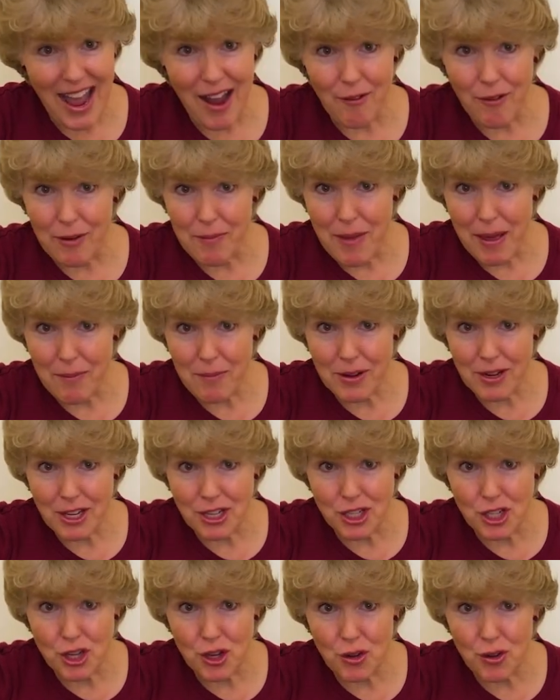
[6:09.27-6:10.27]
Remember to
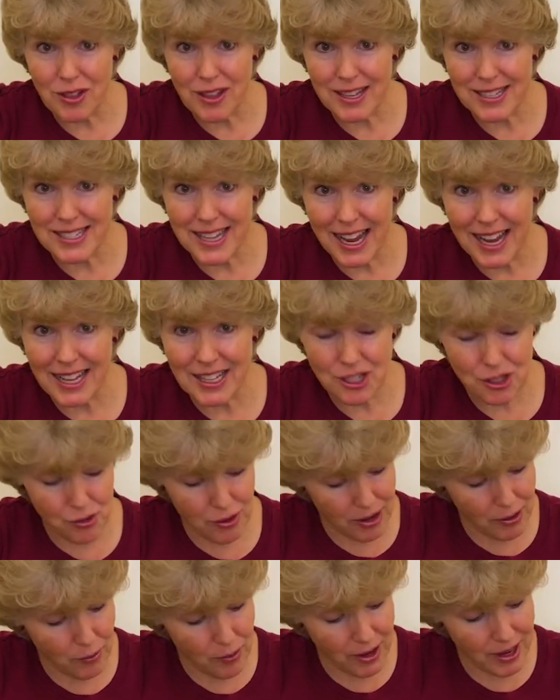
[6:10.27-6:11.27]
tune the 2nd
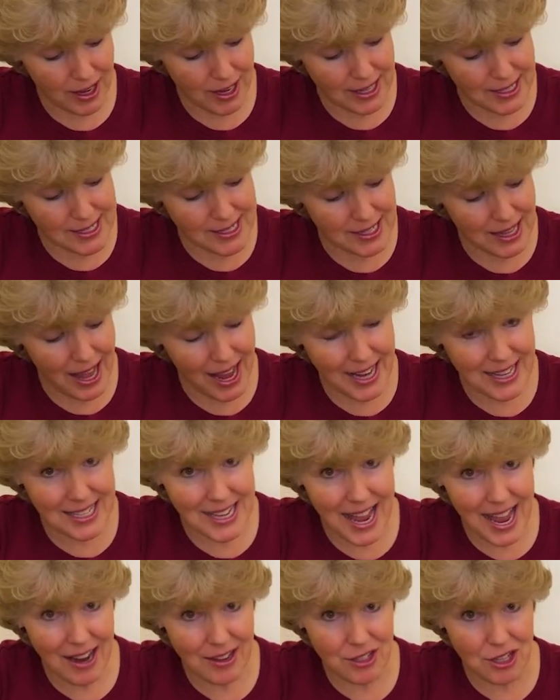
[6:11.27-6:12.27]
string. We're going to slide
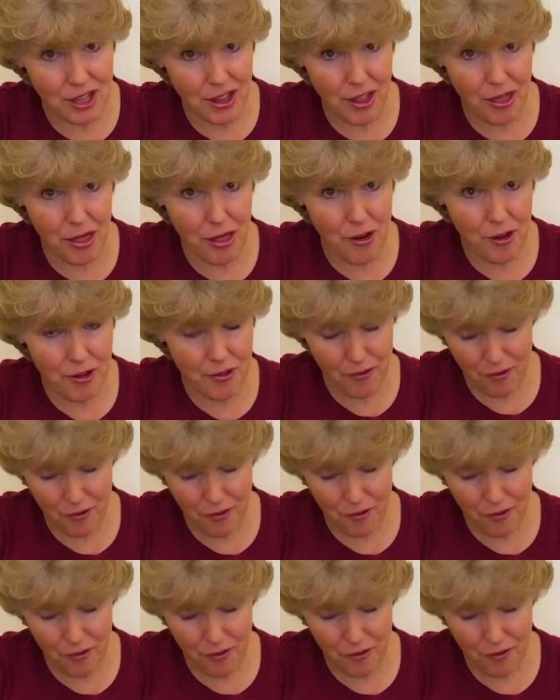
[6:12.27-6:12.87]
down to the 3rd